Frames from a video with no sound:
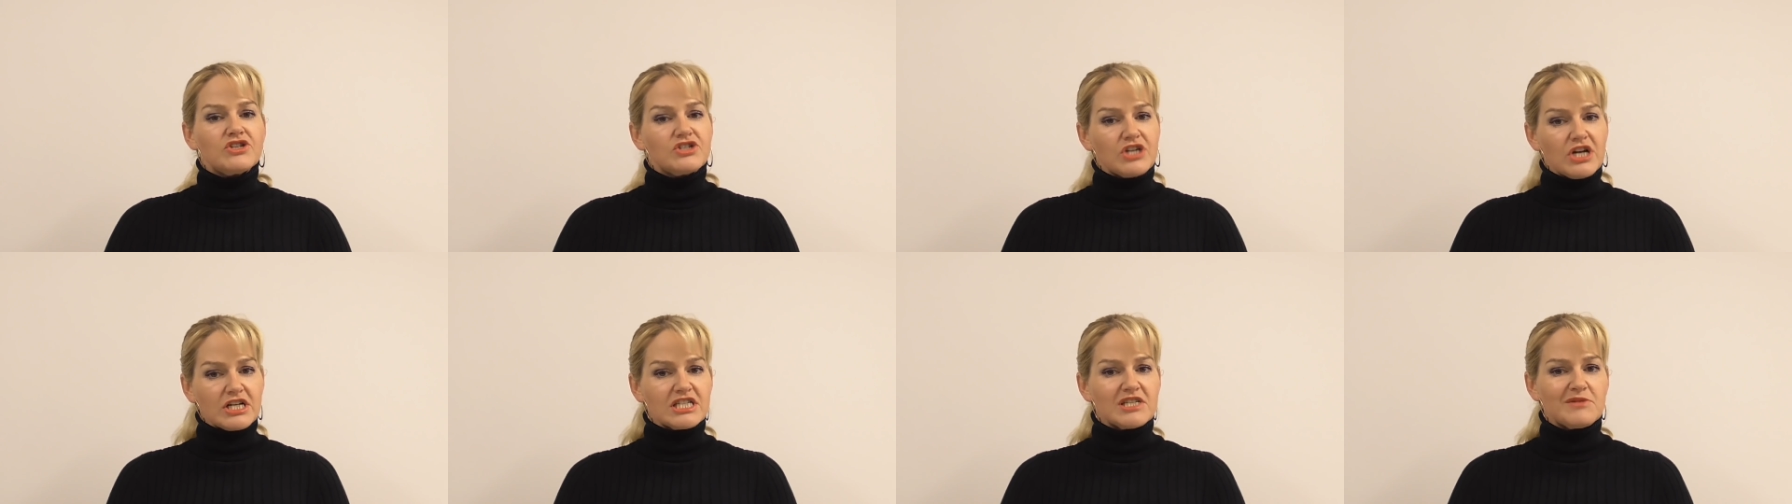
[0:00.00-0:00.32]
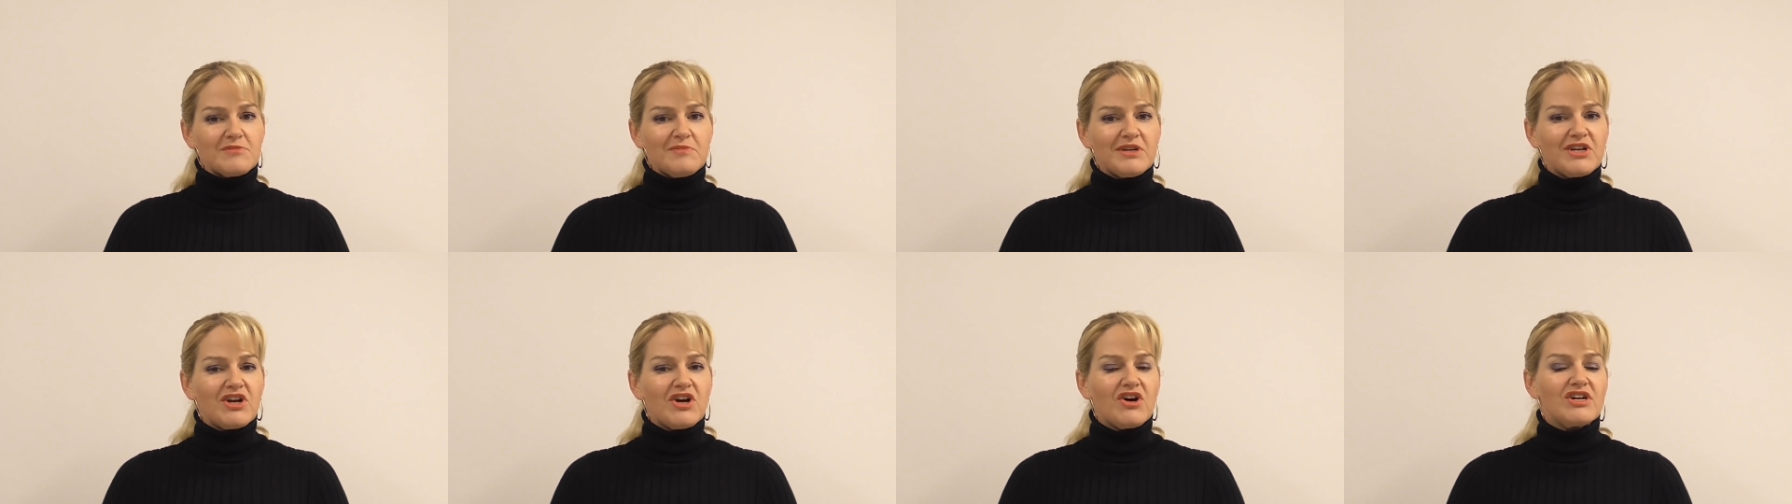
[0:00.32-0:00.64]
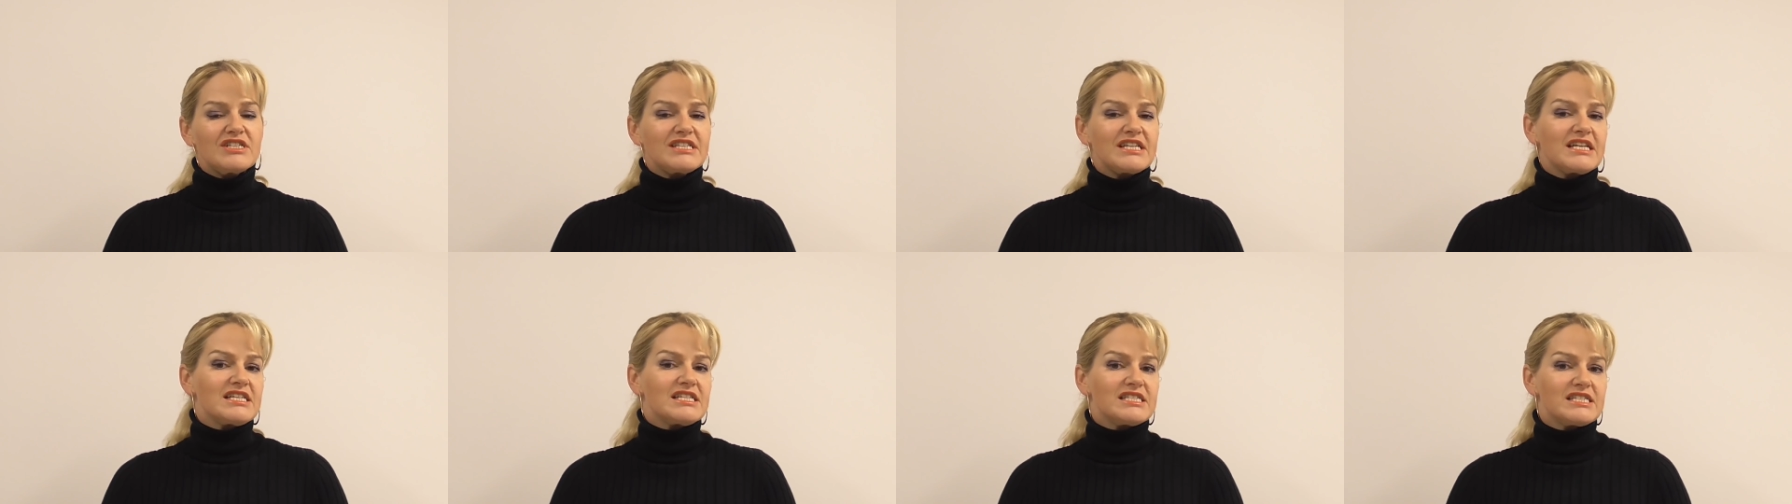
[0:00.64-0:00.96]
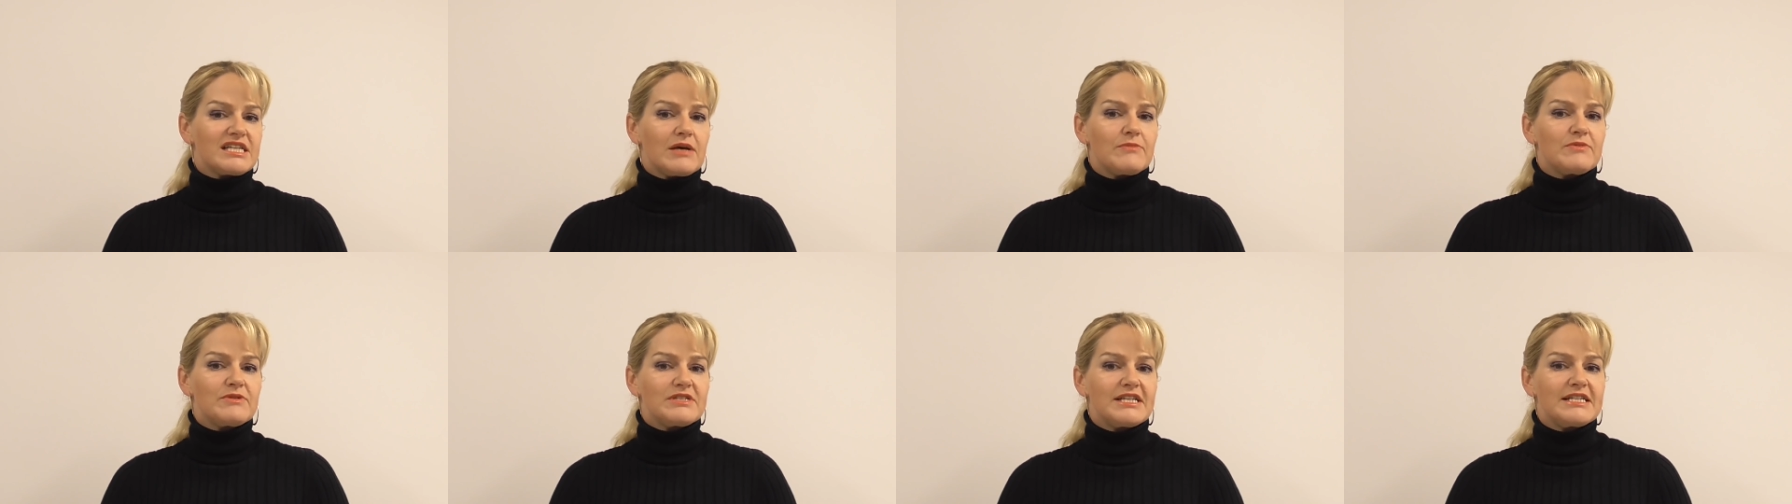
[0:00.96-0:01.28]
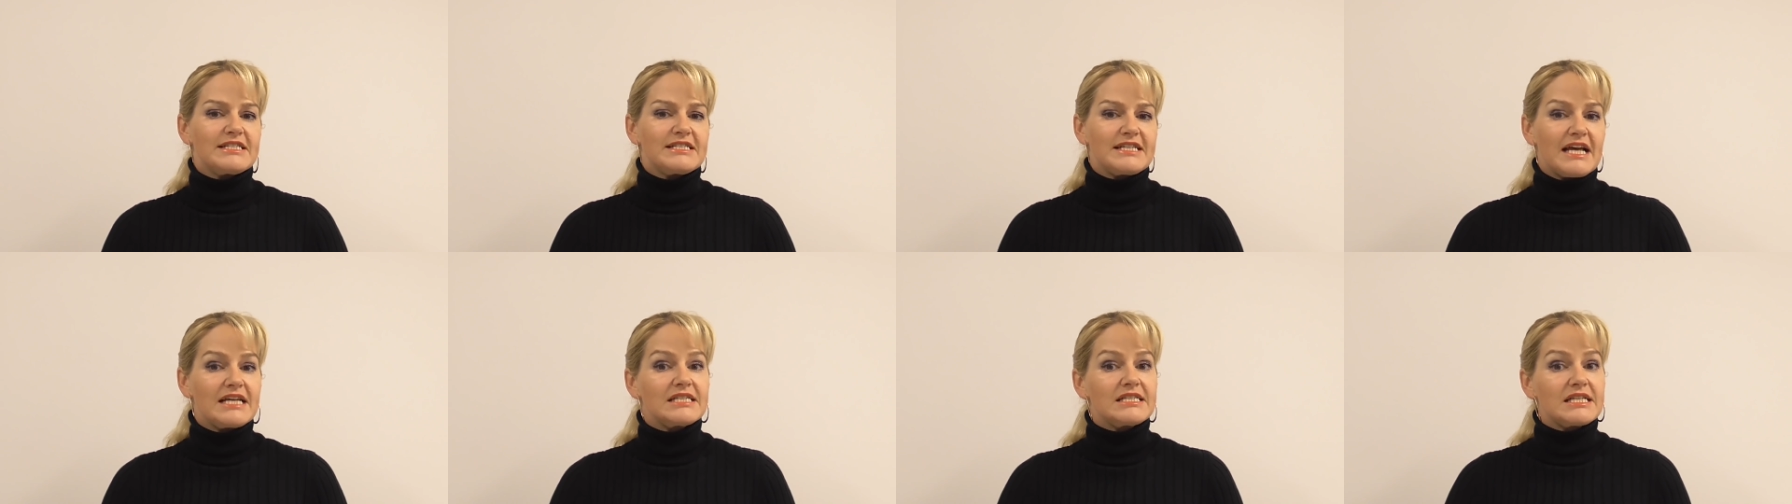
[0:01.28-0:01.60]
Just because a
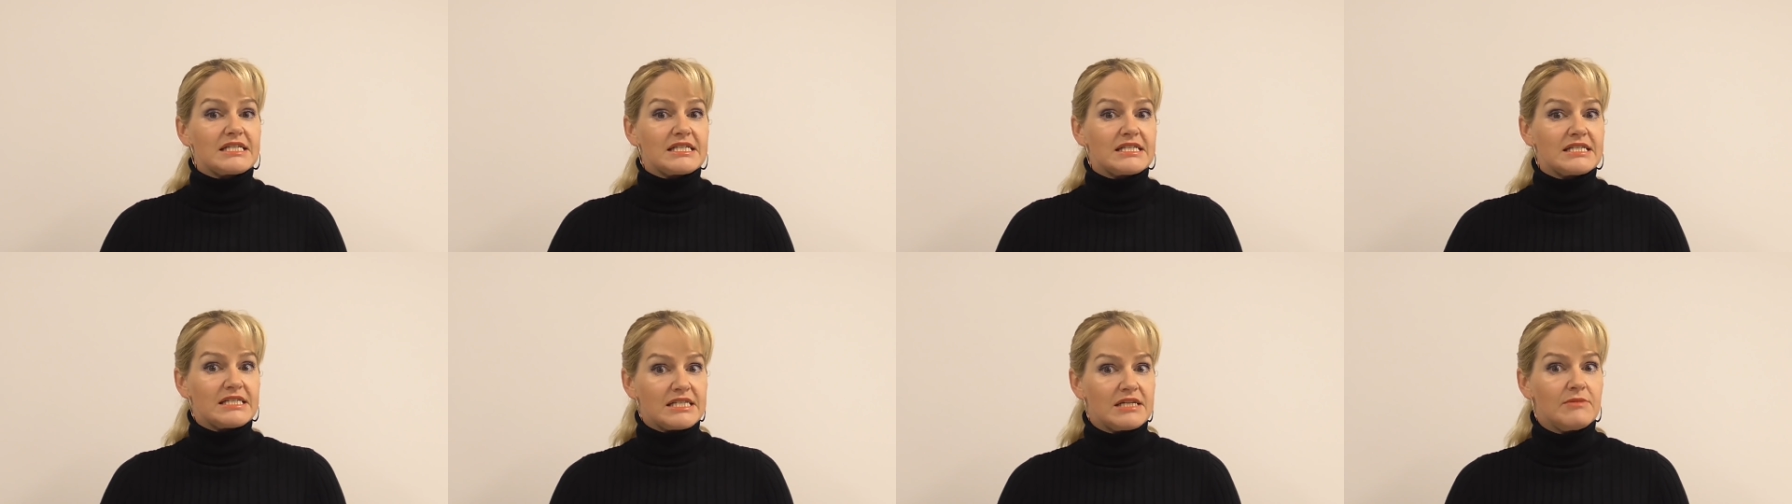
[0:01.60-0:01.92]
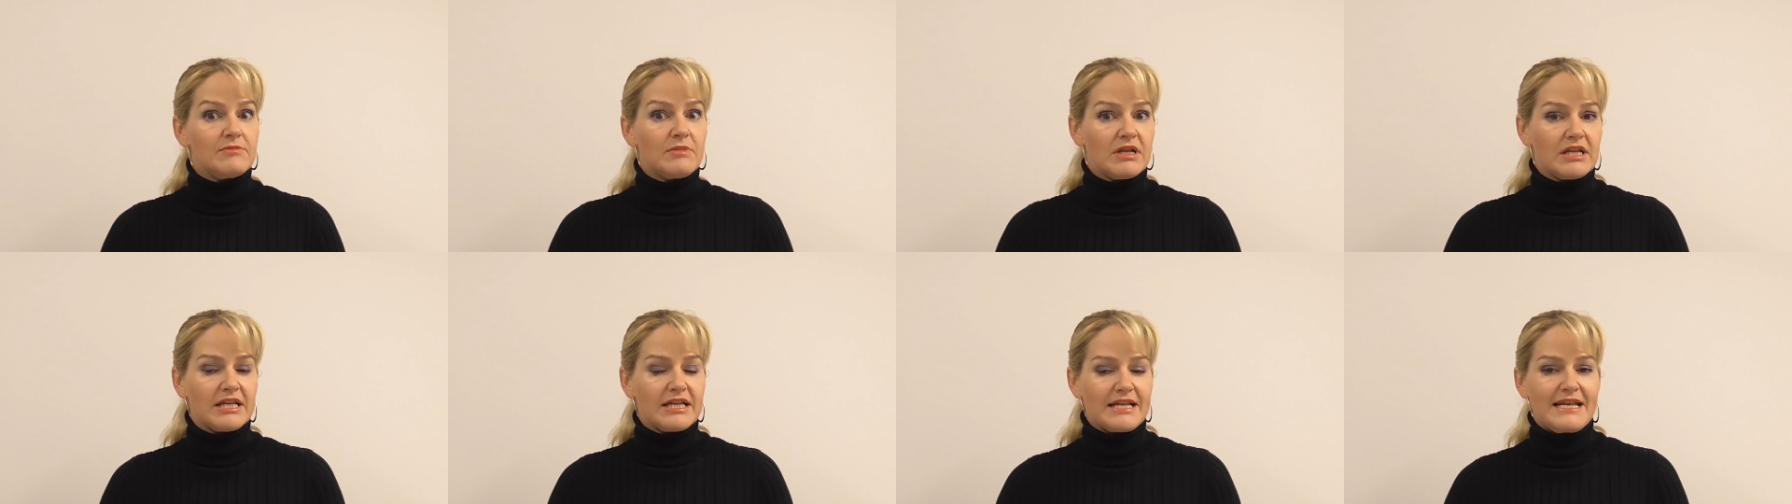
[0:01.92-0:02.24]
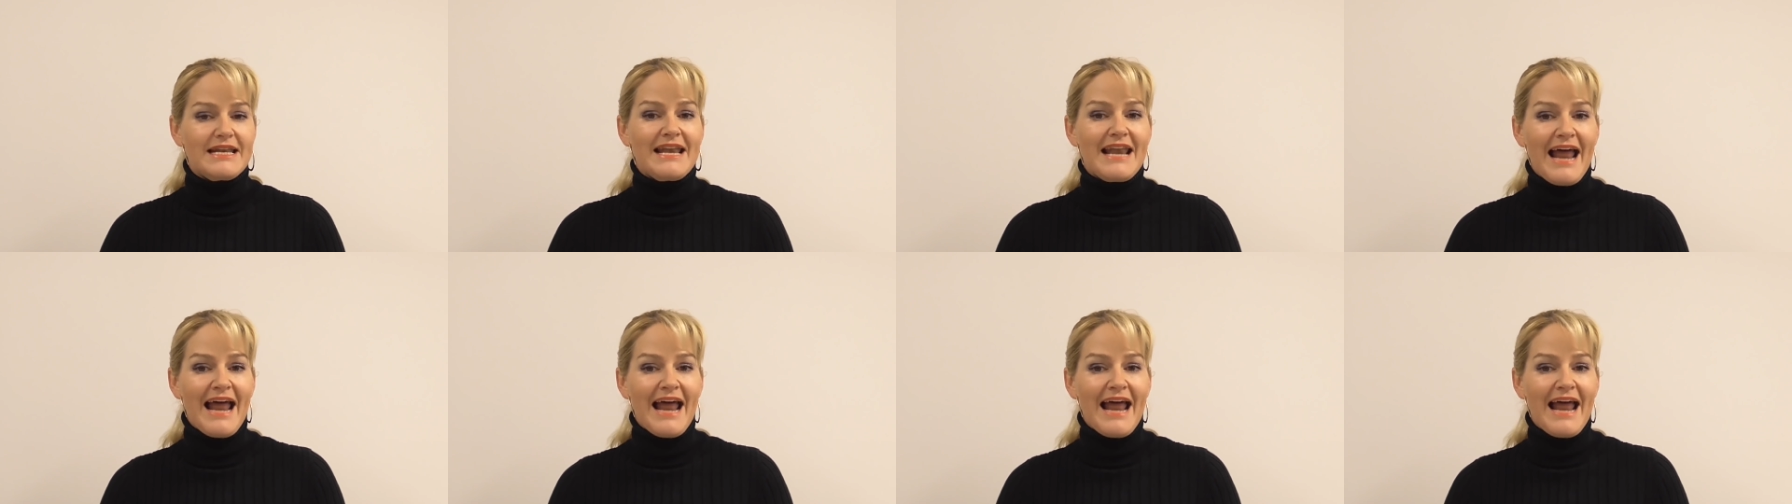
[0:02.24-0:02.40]
substance has a similar